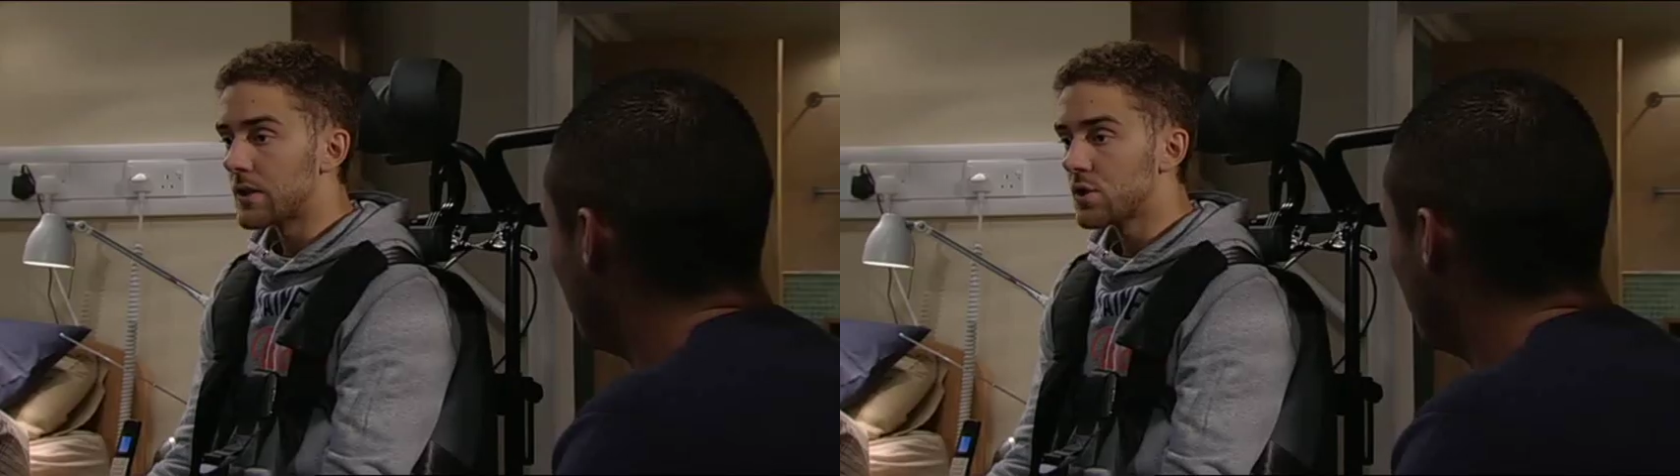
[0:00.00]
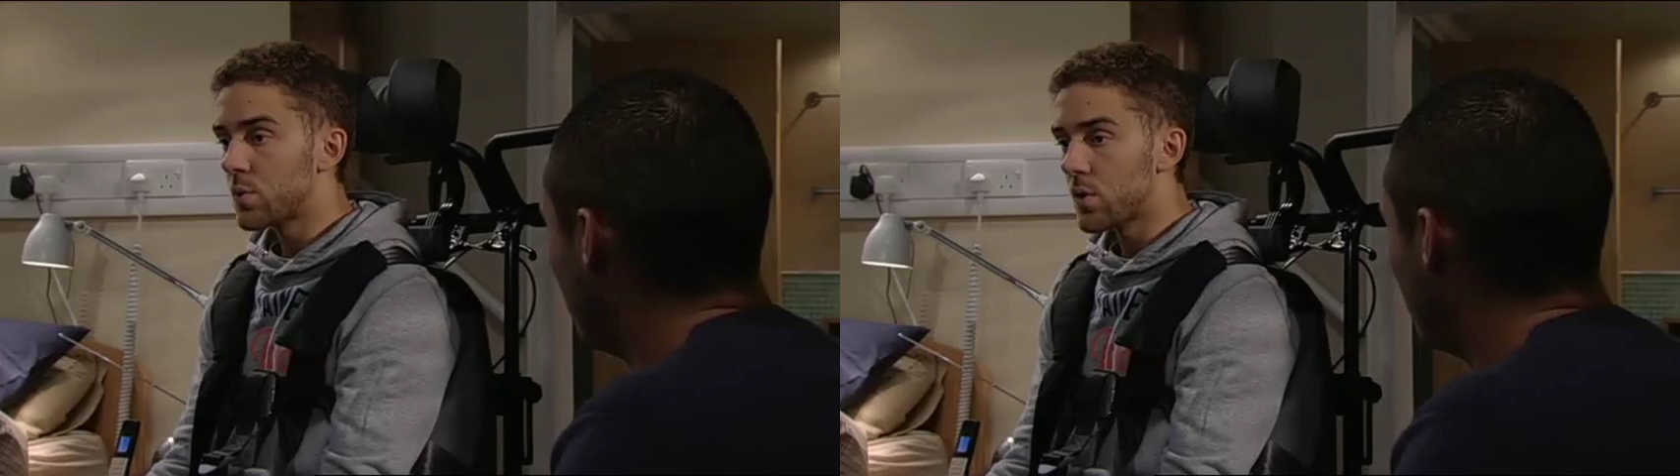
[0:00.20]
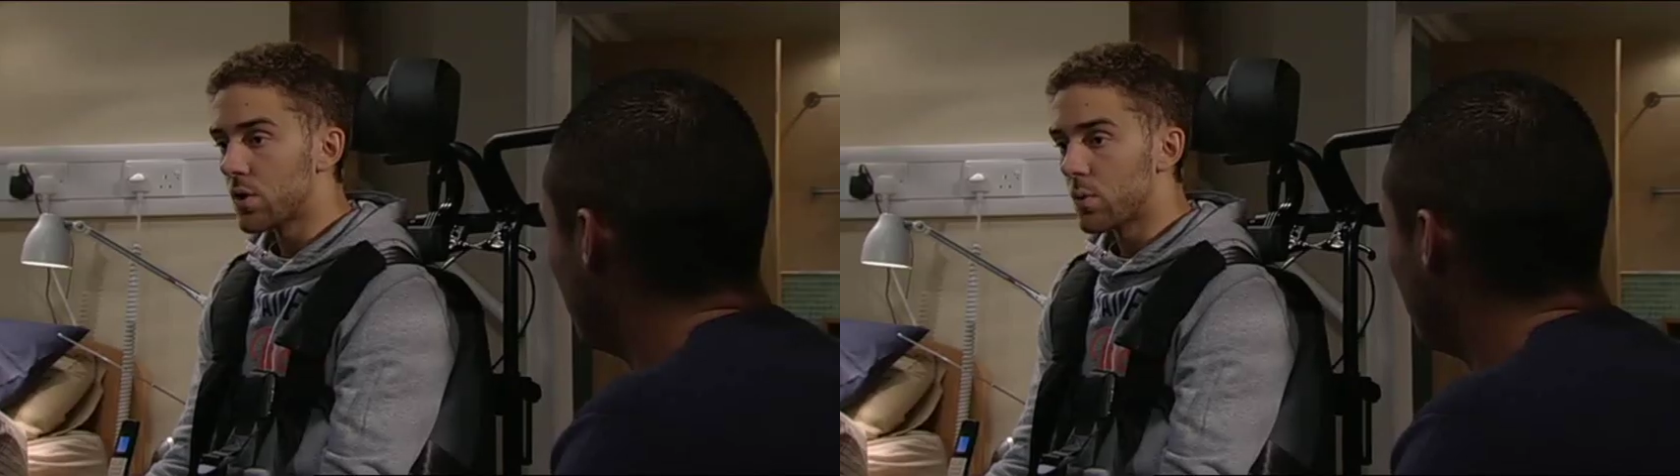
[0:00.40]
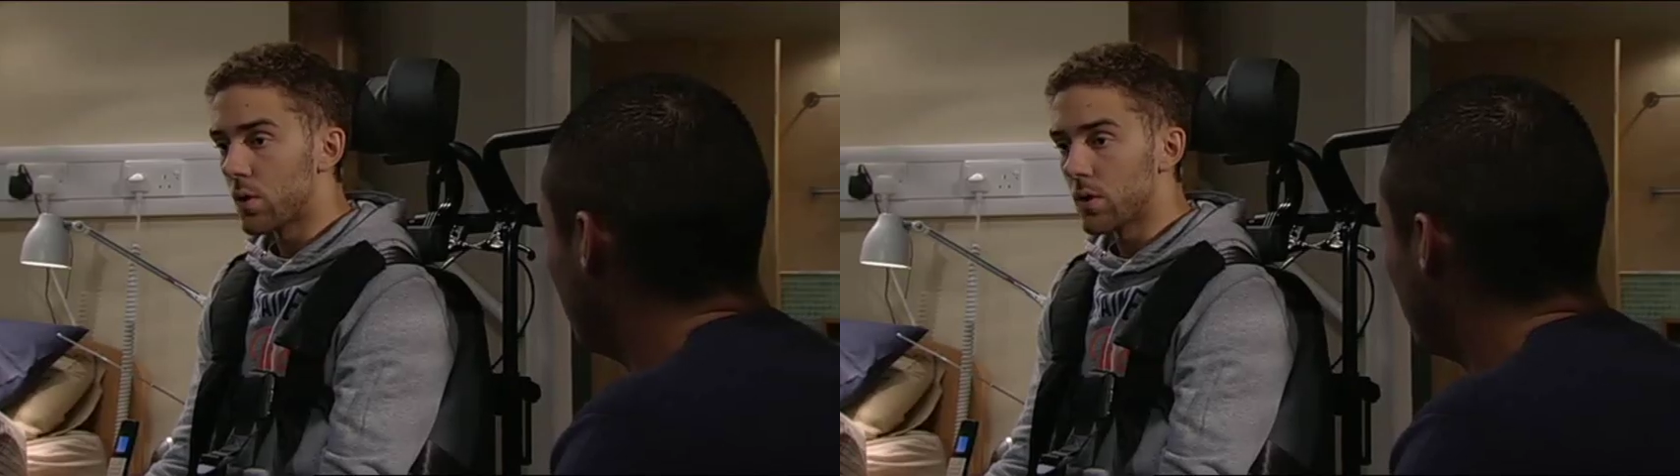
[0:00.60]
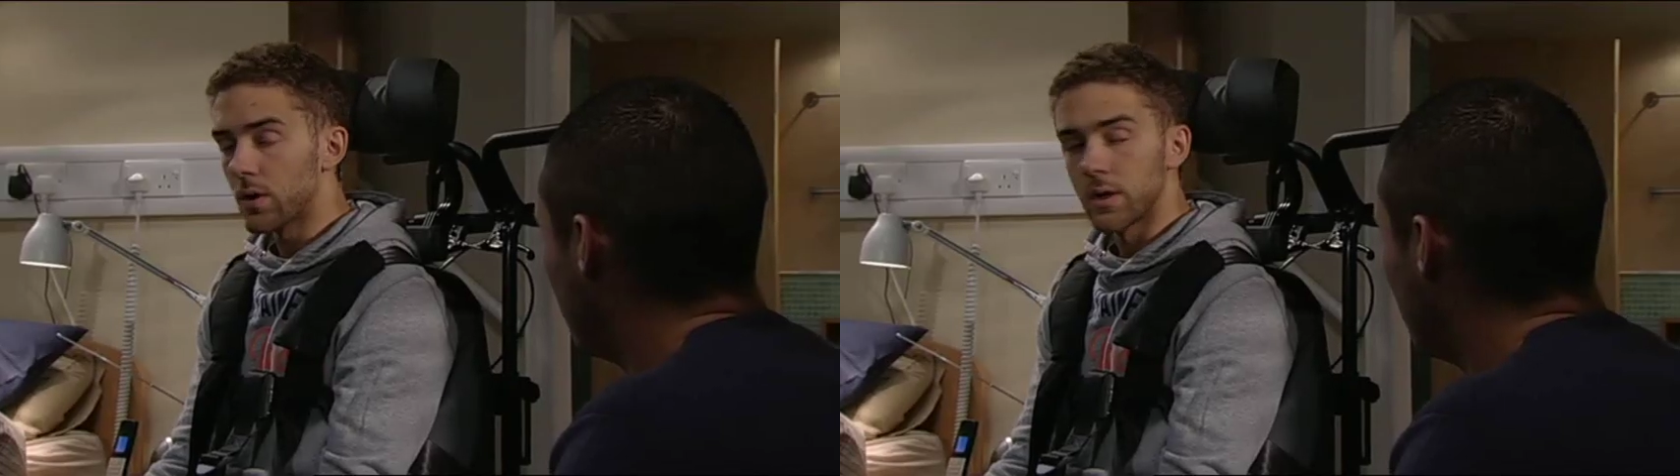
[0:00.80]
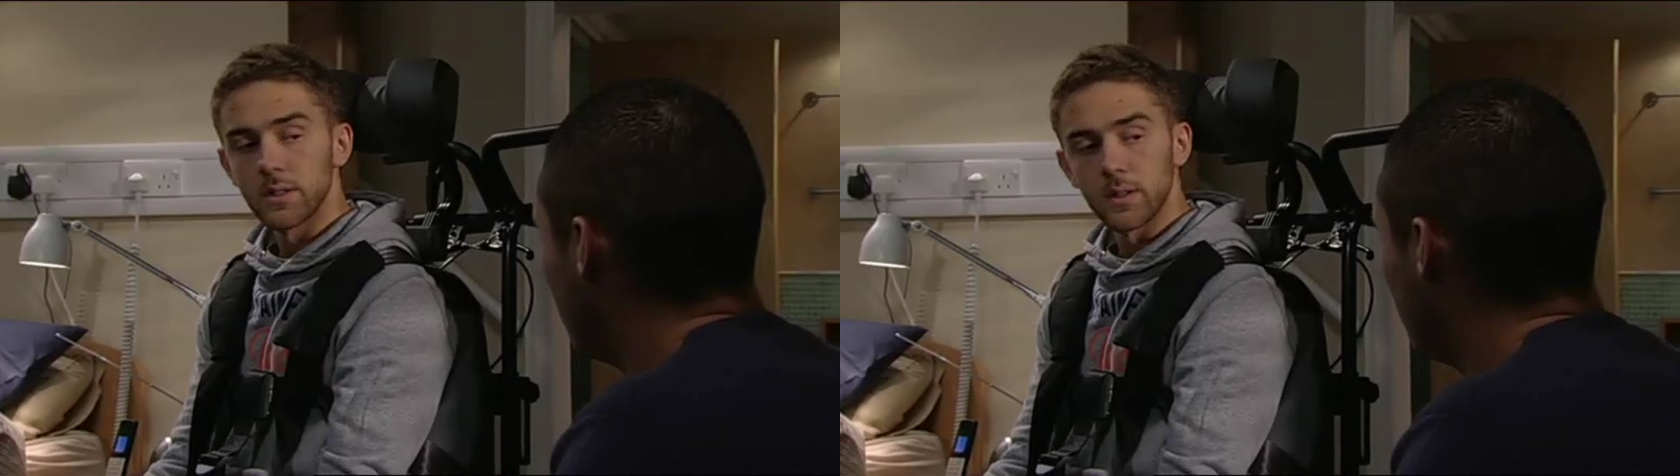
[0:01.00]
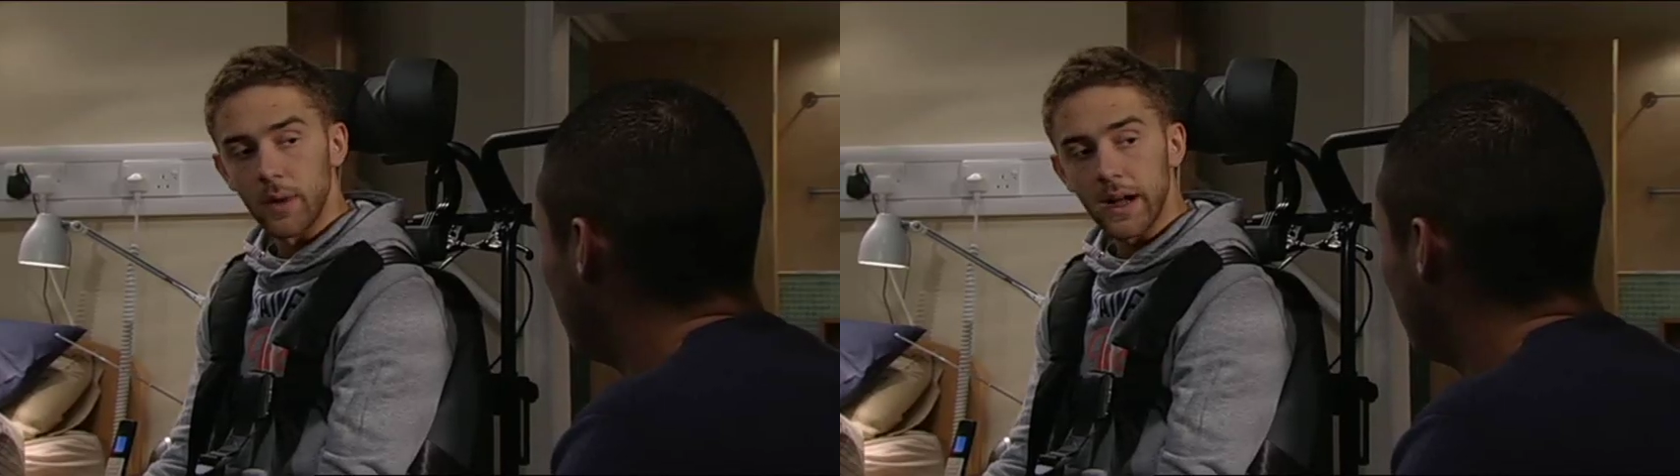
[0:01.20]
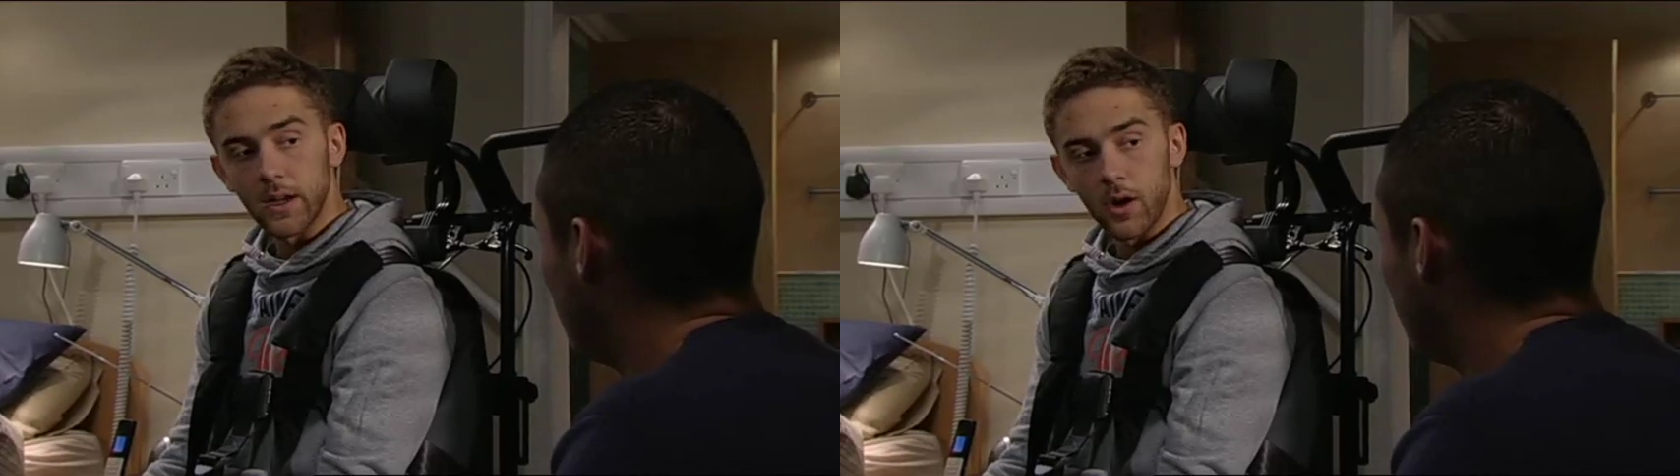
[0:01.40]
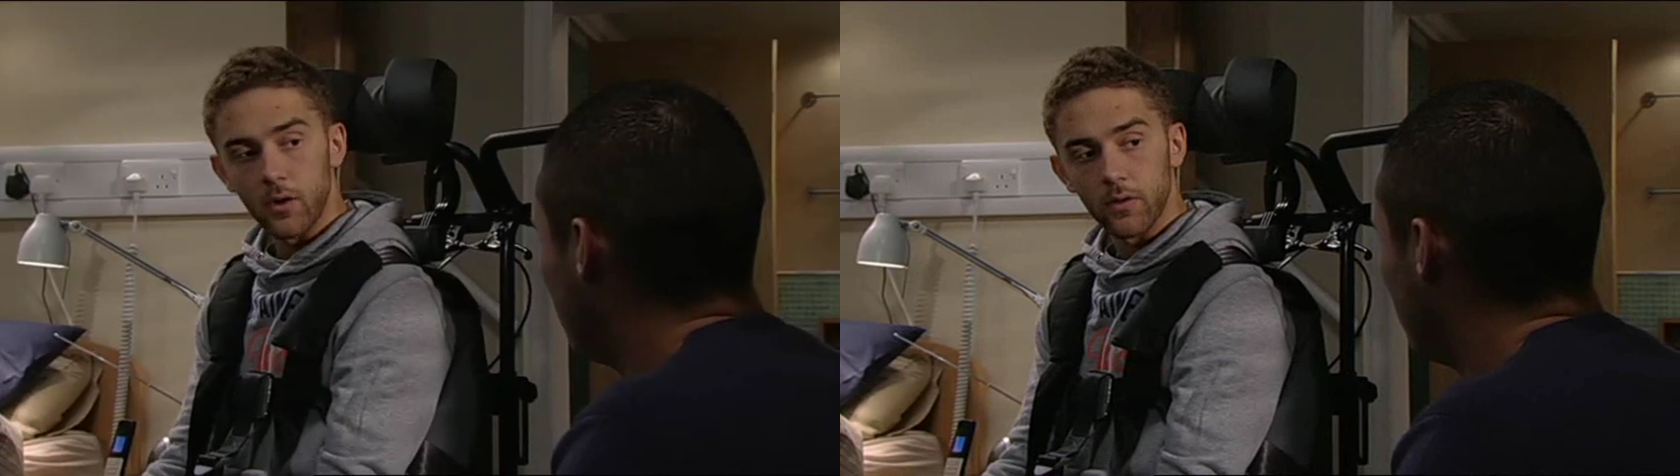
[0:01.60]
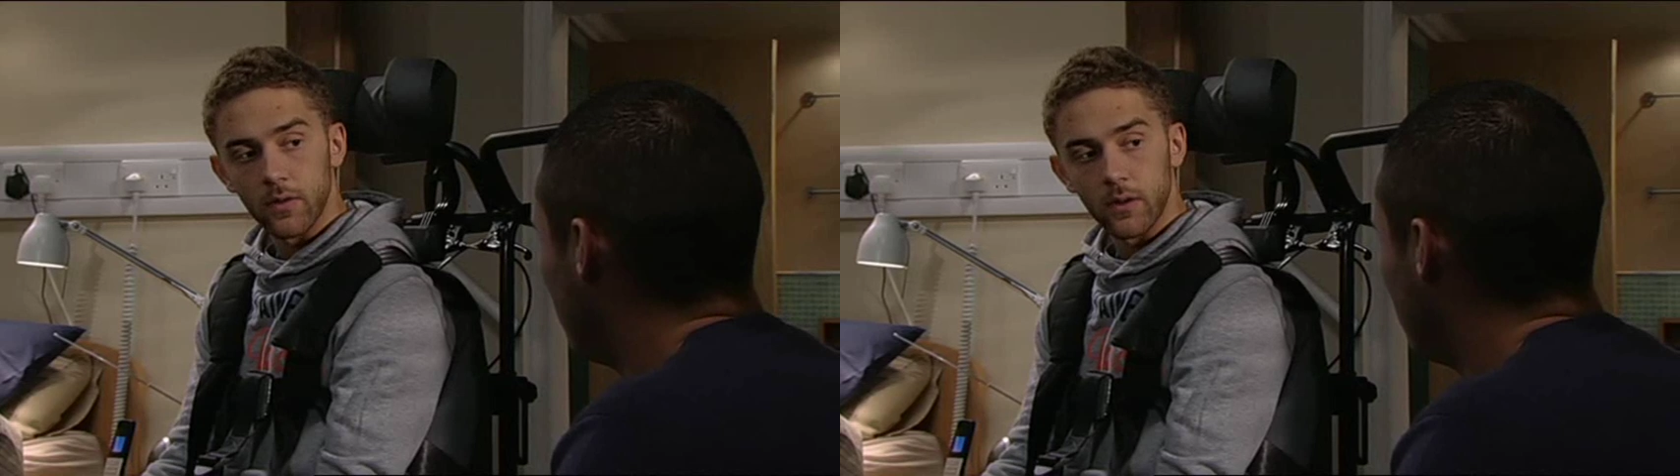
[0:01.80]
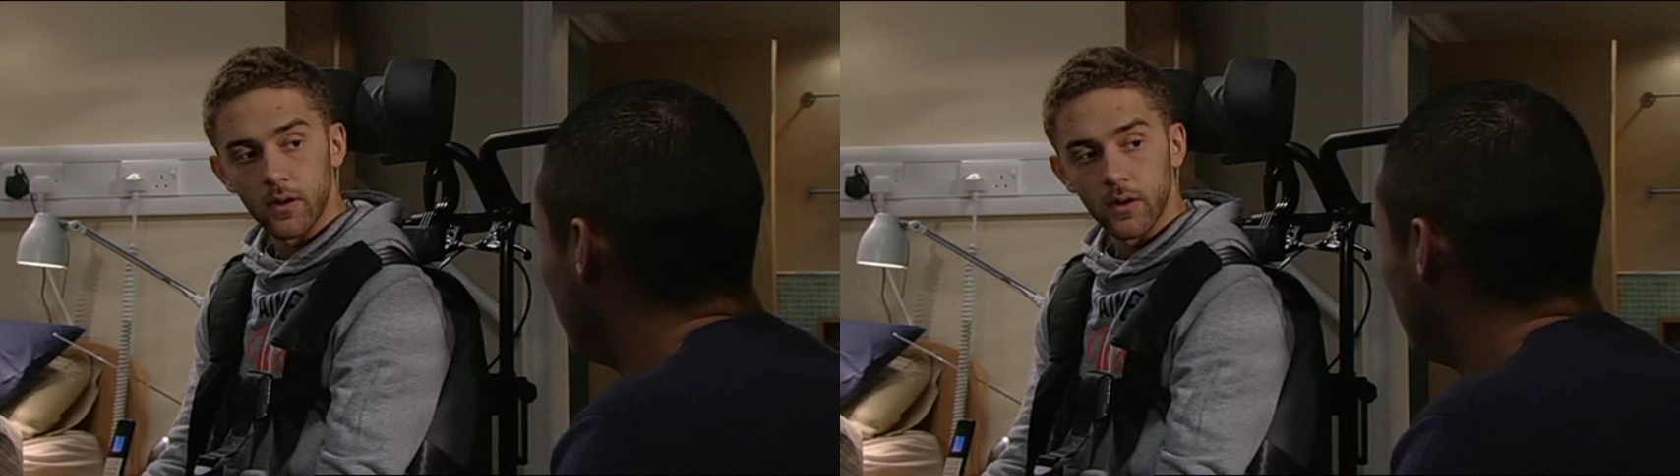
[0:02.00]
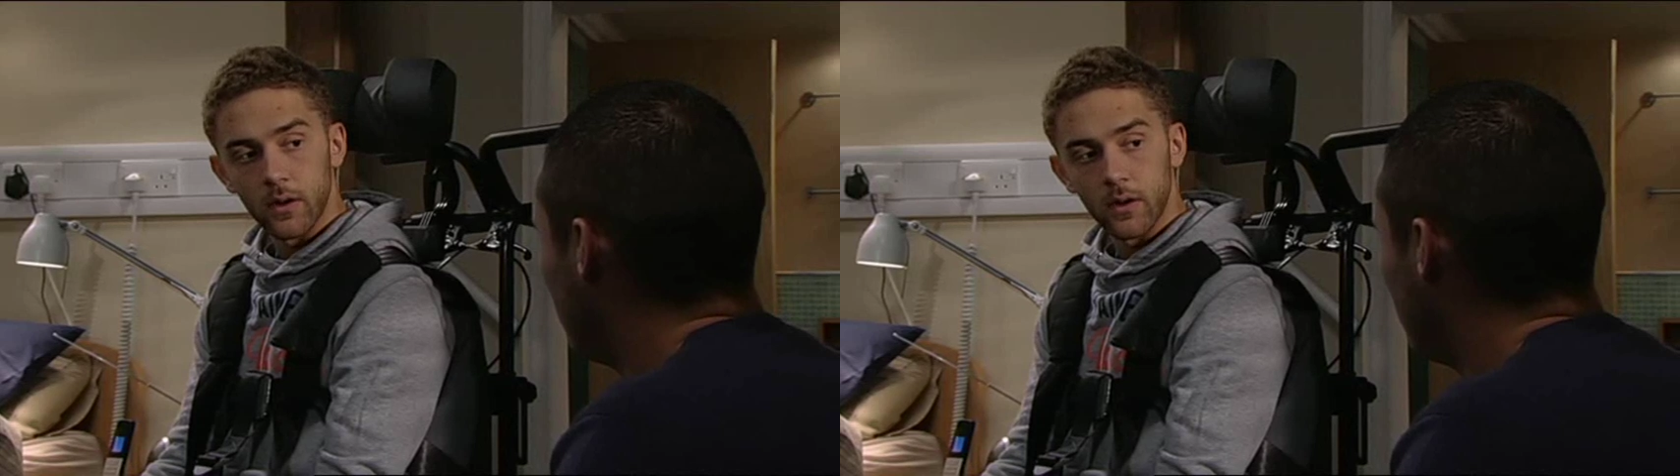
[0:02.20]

I just want you all to back off.